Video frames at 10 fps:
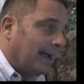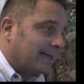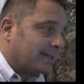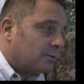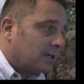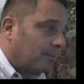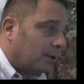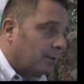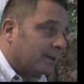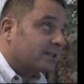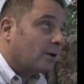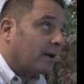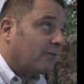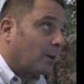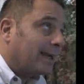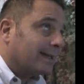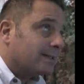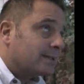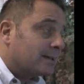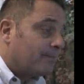SOW is sign of
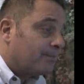weakness.